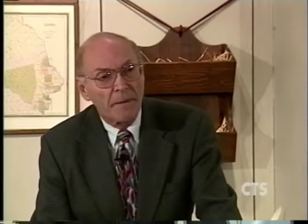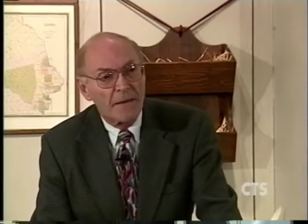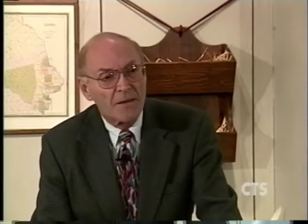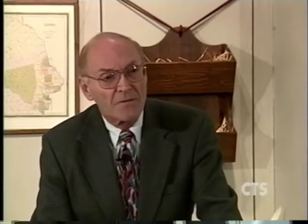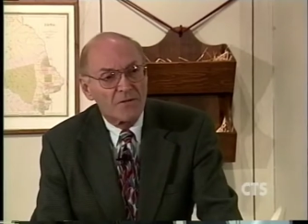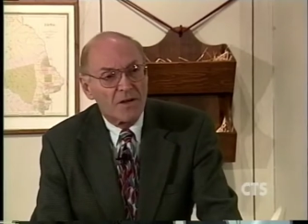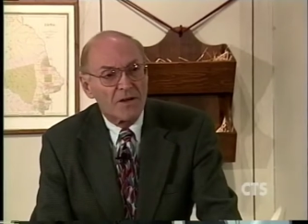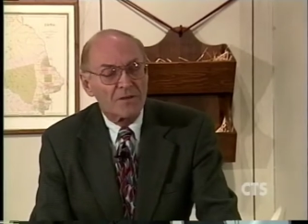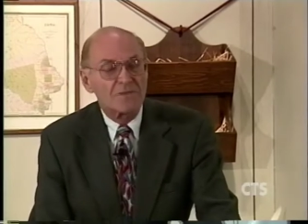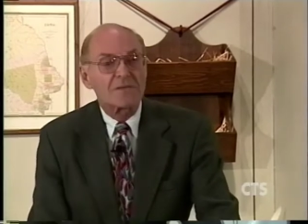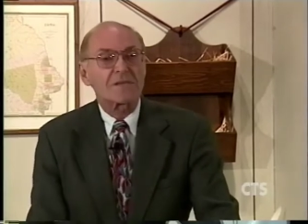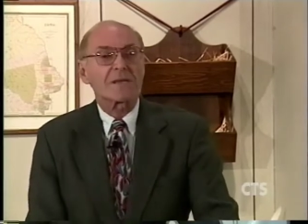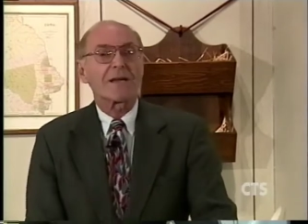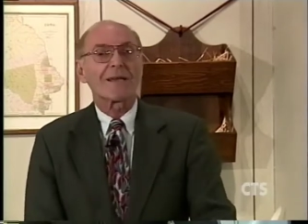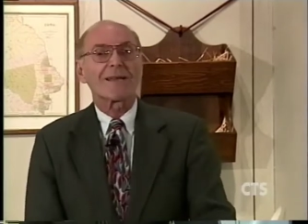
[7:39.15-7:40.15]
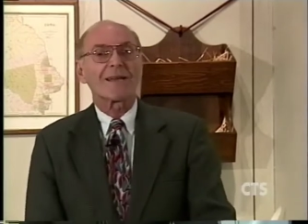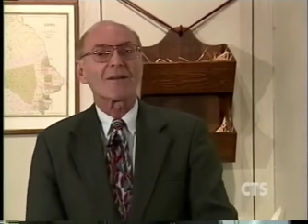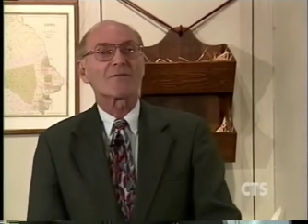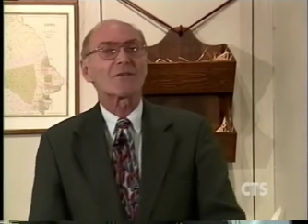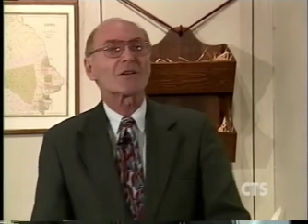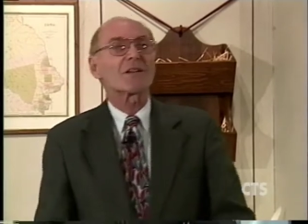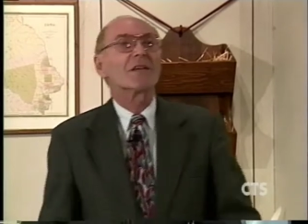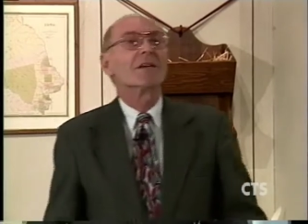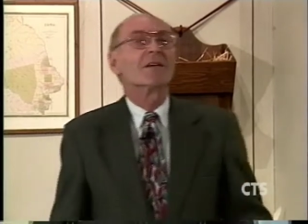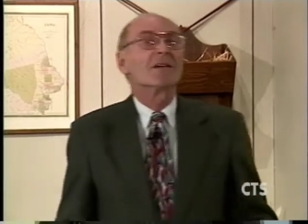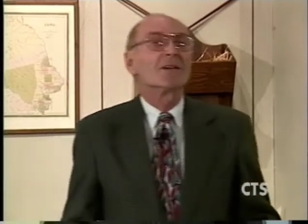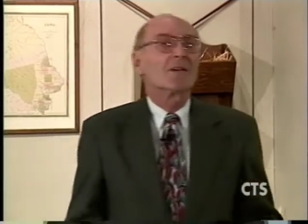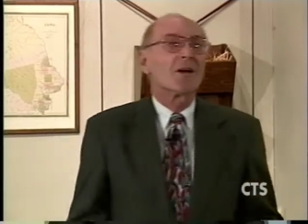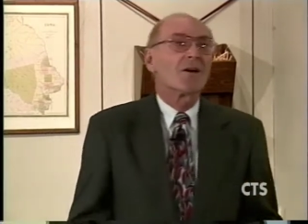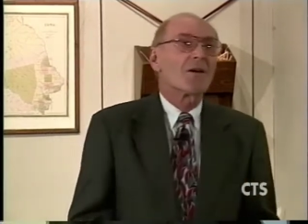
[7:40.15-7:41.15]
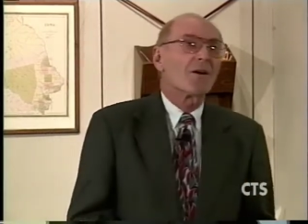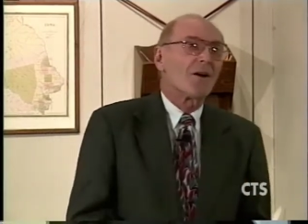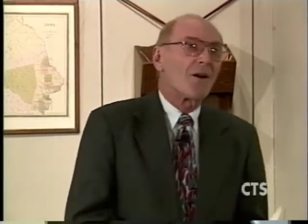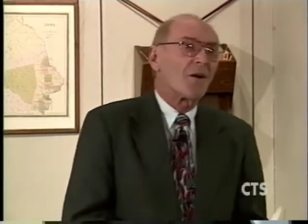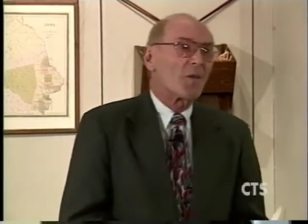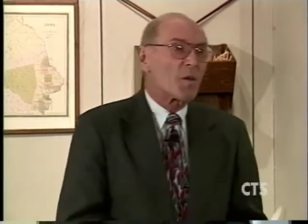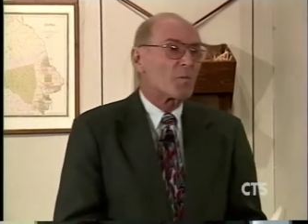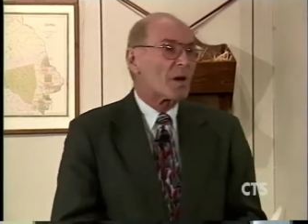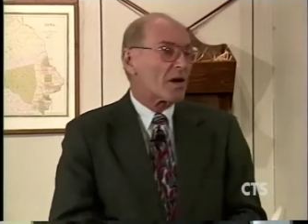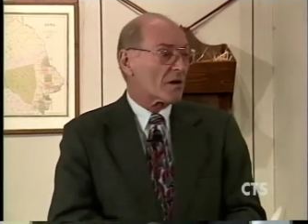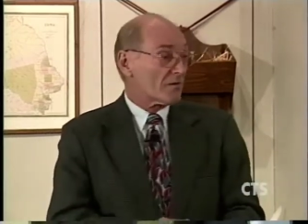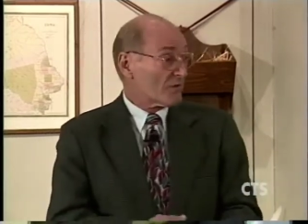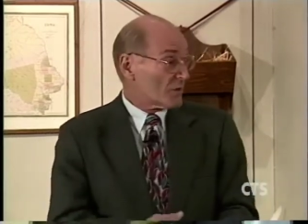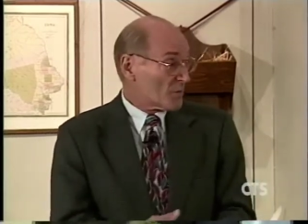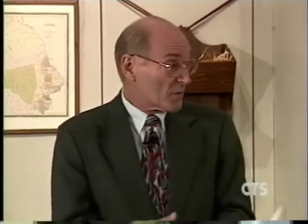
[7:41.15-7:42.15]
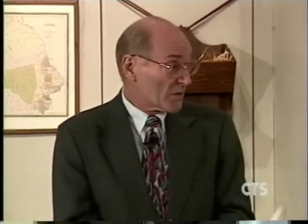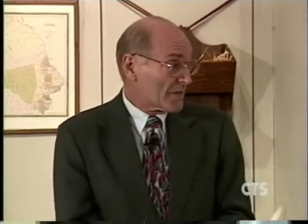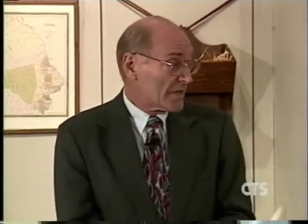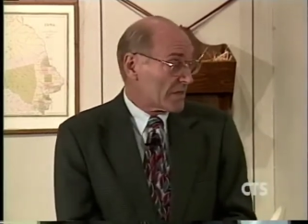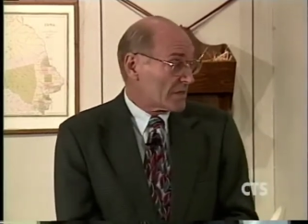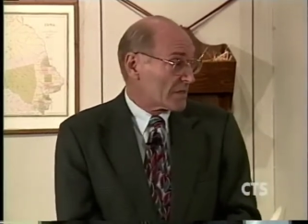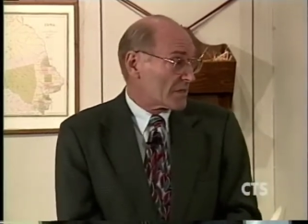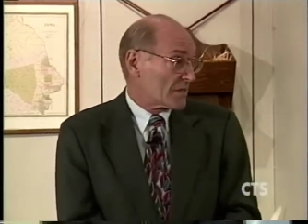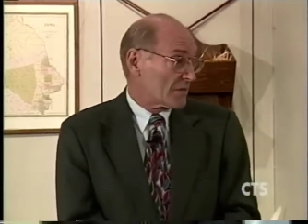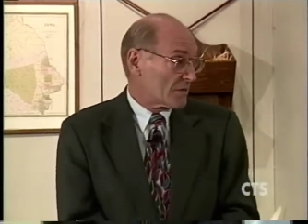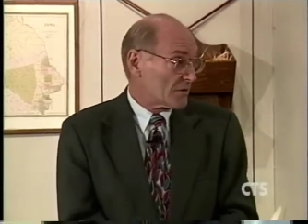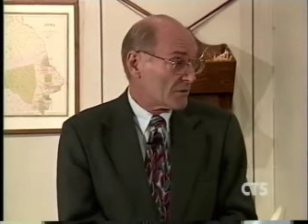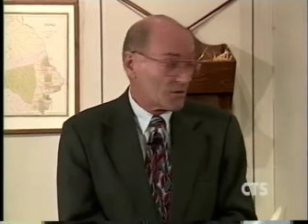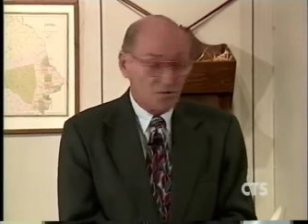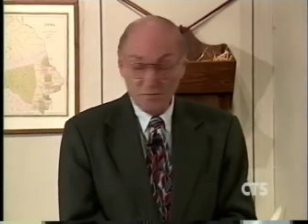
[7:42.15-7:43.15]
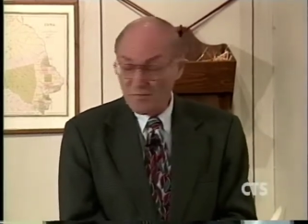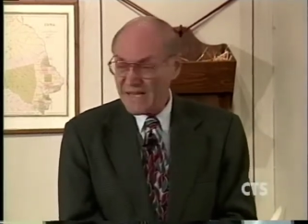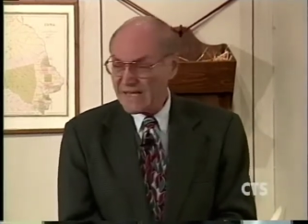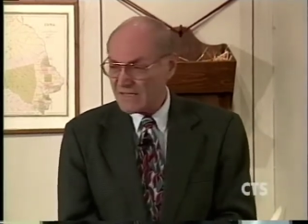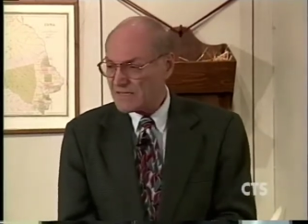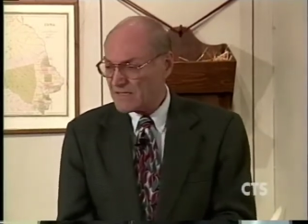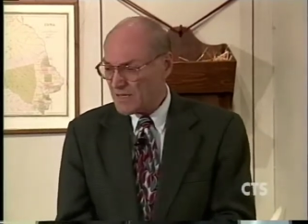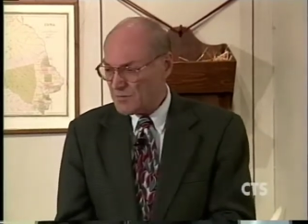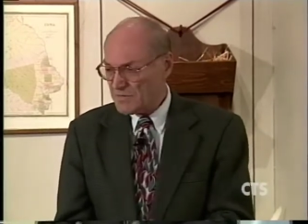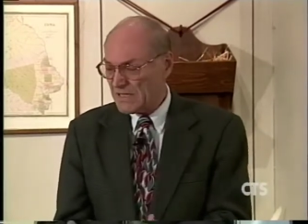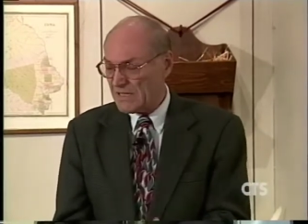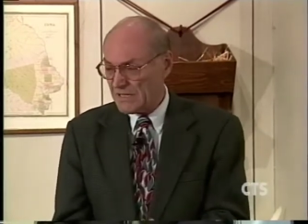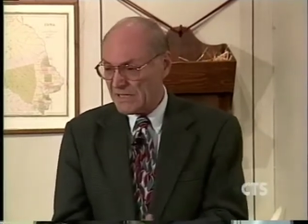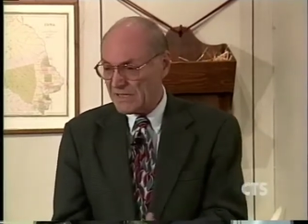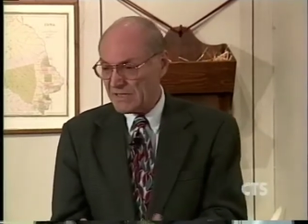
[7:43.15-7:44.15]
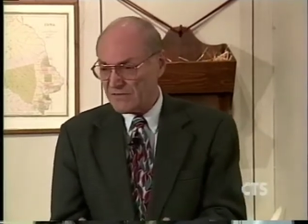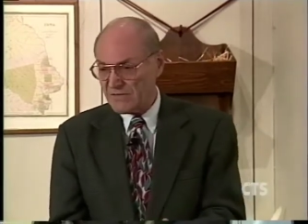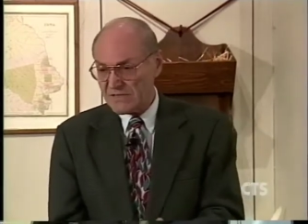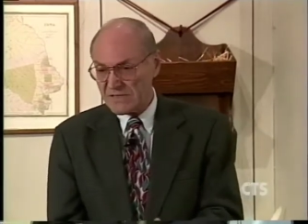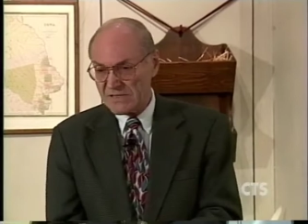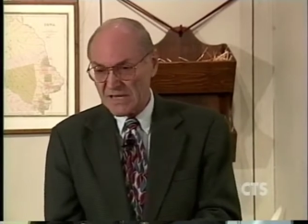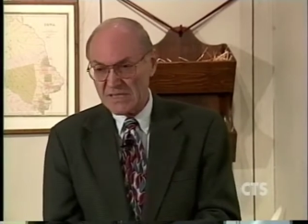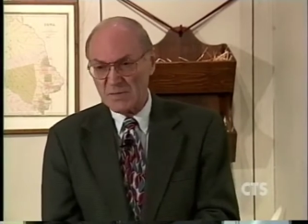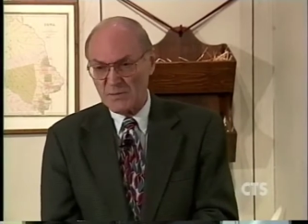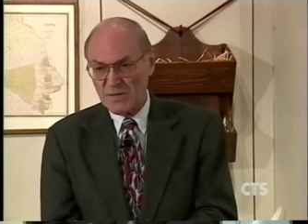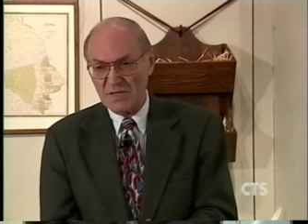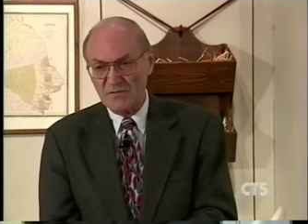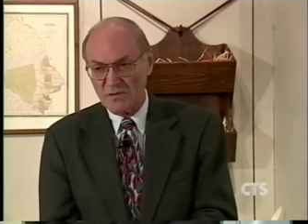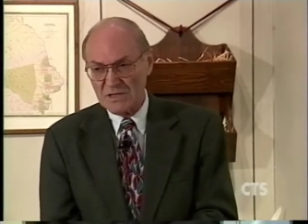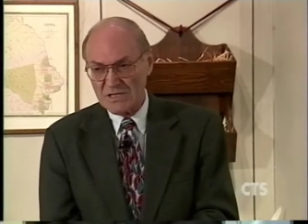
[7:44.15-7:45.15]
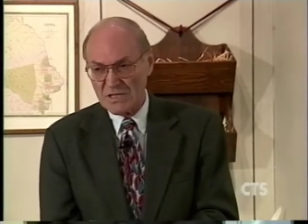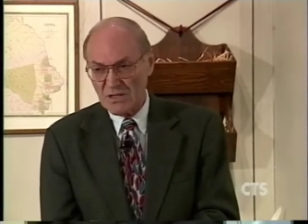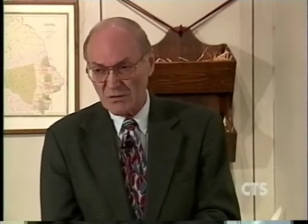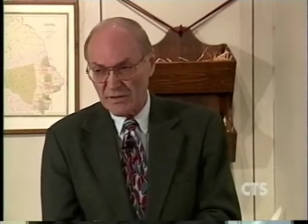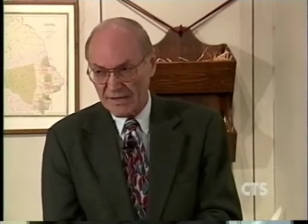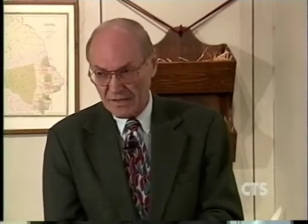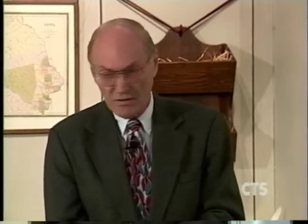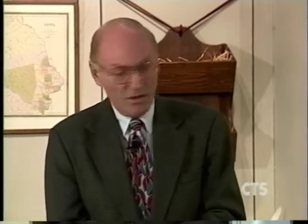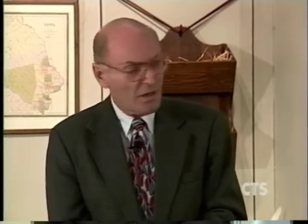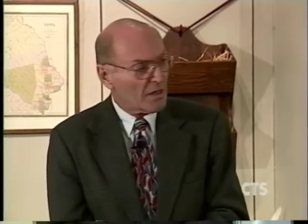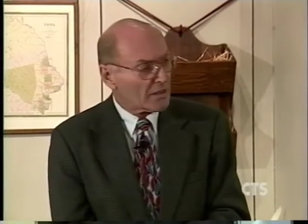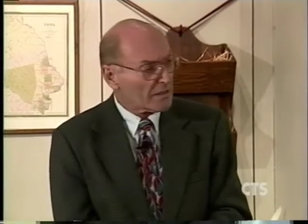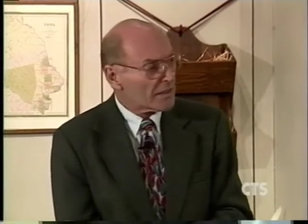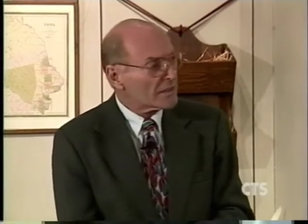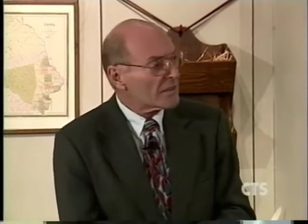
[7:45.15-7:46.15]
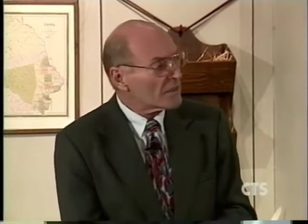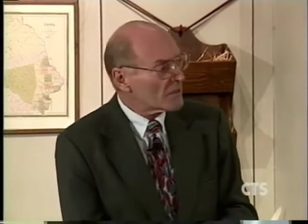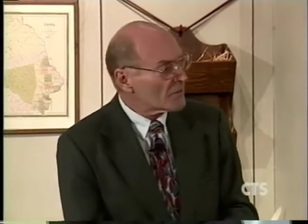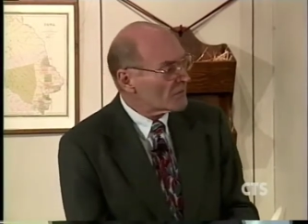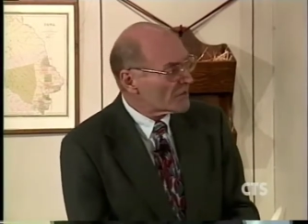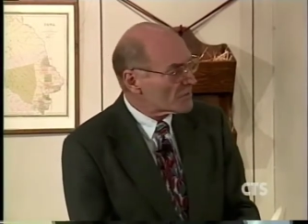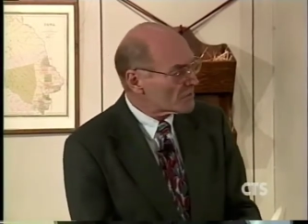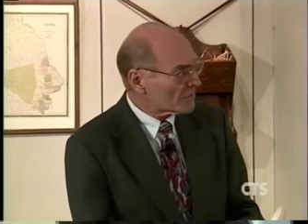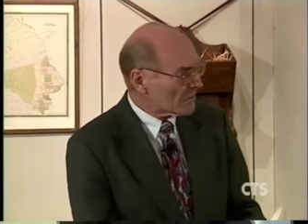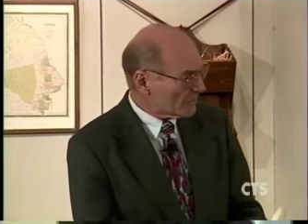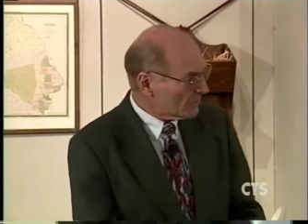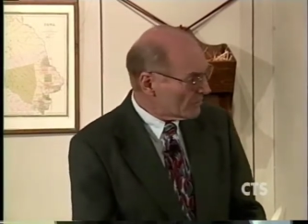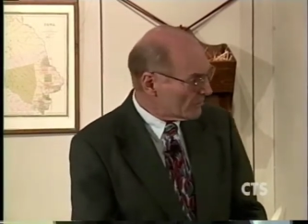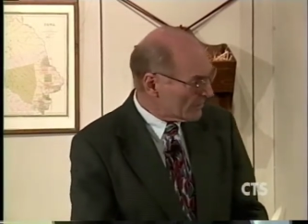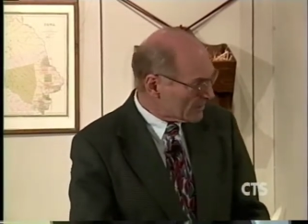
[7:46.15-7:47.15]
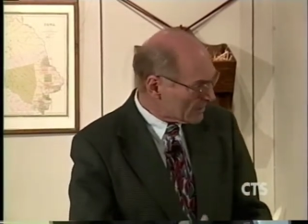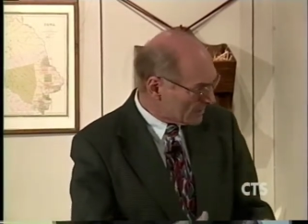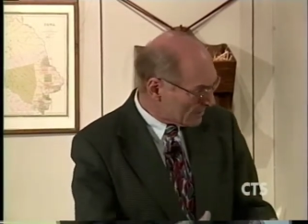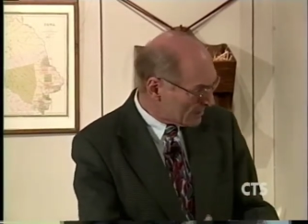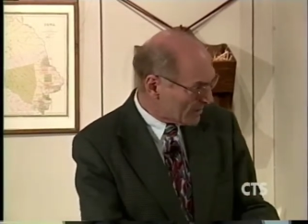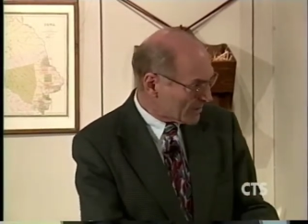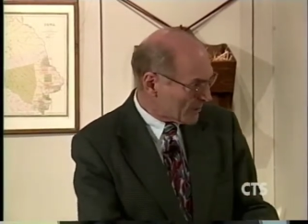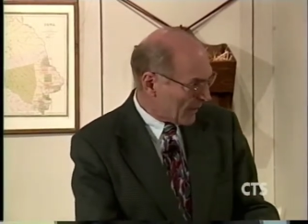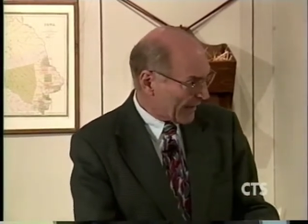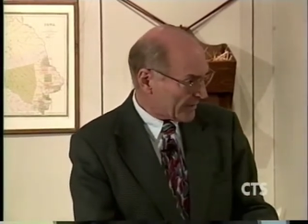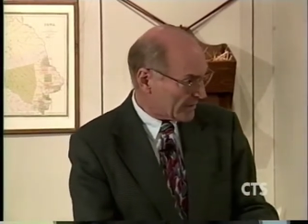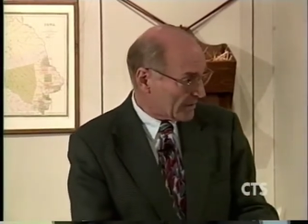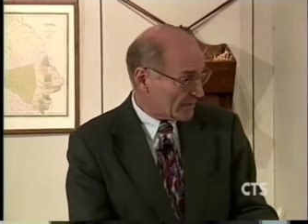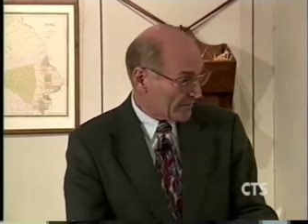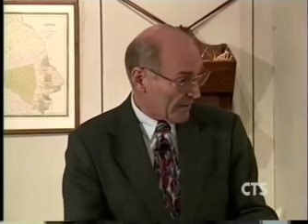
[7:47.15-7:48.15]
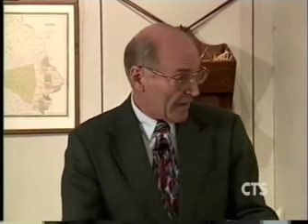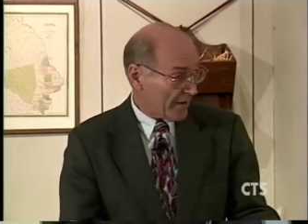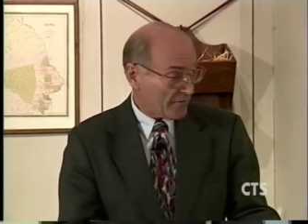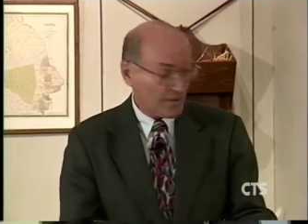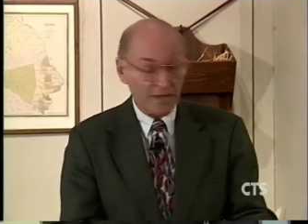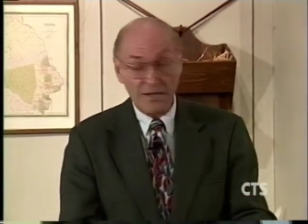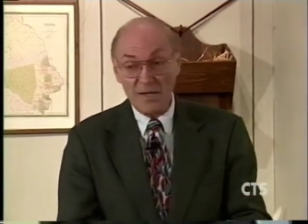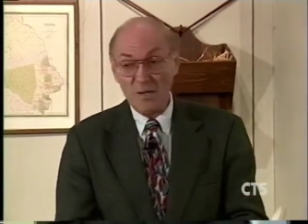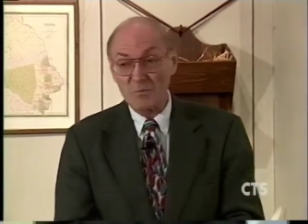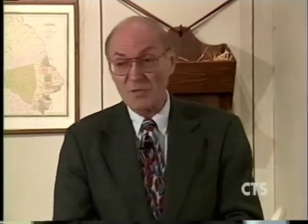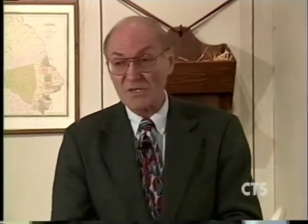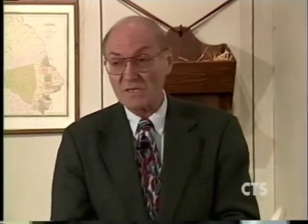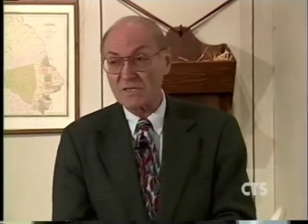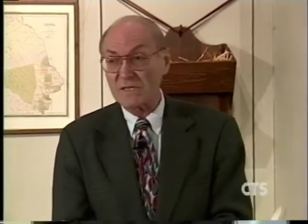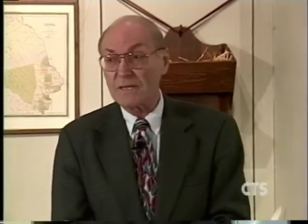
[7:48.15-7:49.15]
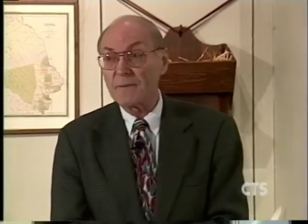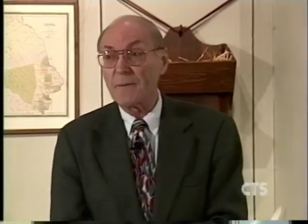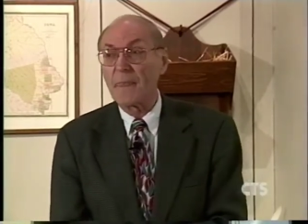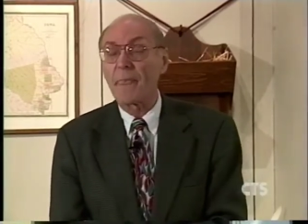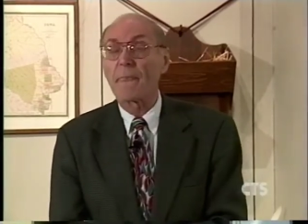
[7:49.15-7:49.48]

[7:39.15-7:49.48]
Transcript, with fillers: involves an effort on the part of the priest to make some kind of assessment of what's going on and the individual who is suspected of having leprosy.